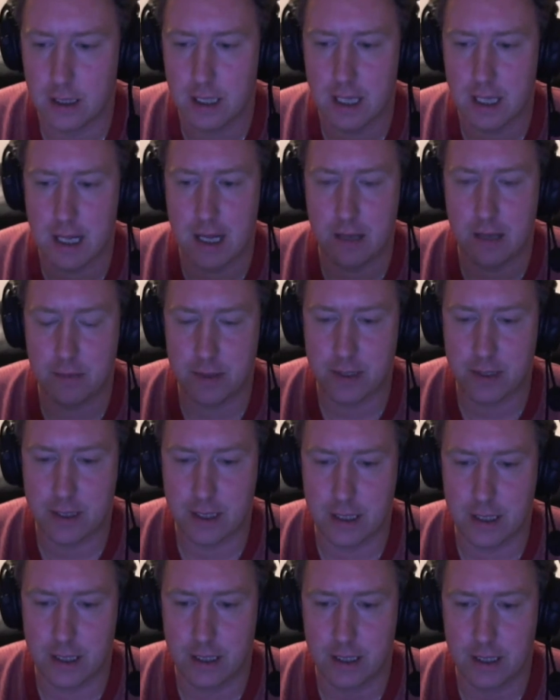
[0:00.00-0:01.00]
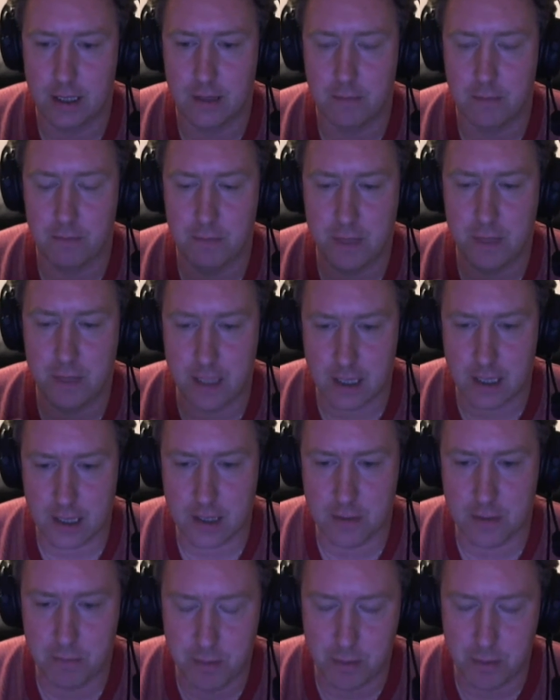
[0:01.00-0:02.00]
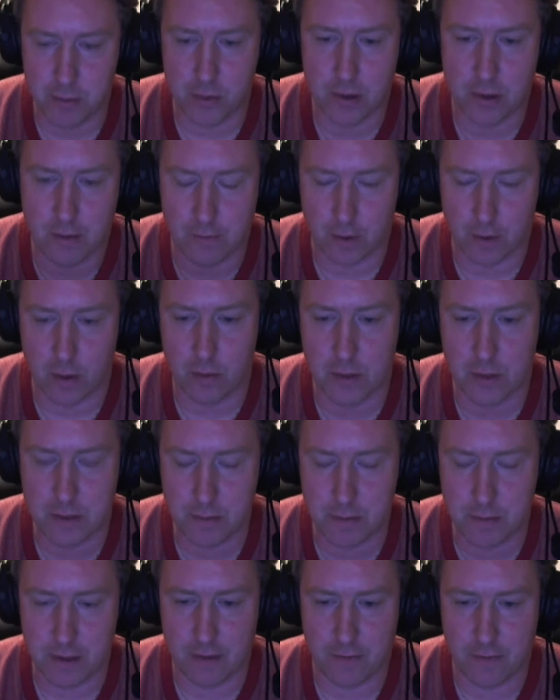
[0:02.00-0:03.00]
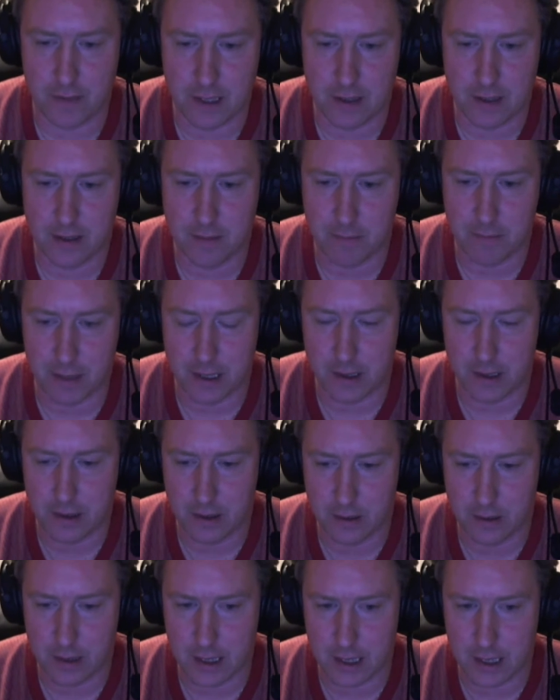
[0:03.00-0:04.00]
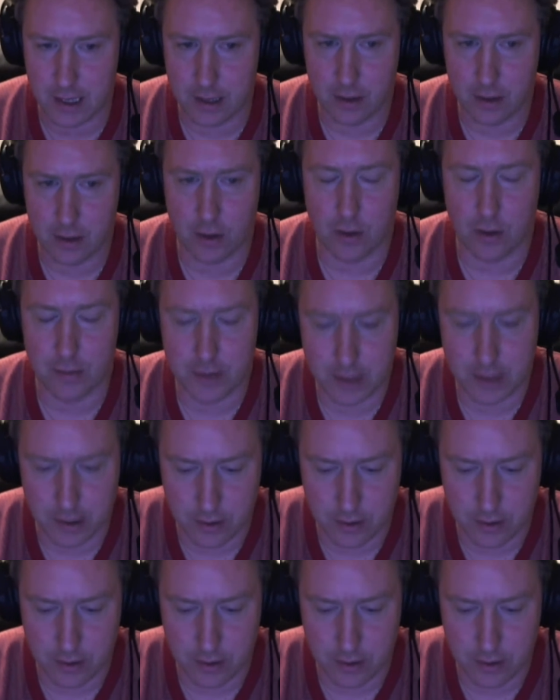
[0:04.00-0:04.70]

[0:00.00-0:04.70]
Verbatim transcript: I would say yes, people have always been offended by uh, comedy and